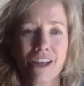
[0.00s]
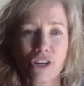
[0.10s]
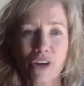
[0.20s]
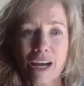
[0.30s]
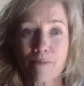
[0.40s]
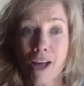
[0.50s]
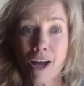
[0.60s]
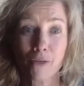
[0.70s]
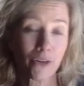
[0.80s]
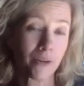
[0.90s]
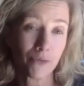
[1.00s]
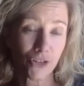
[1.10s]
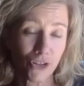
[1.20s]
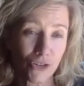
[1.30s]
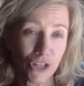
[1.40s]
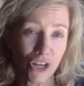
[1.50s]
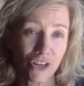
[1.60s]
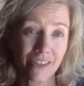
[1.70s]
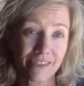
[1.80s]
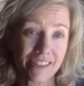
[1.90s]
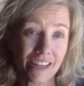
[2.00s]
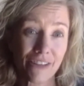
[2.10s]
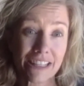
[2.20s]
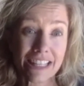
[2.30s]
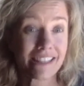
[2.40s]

great blog where I'm sure you share stuff like this.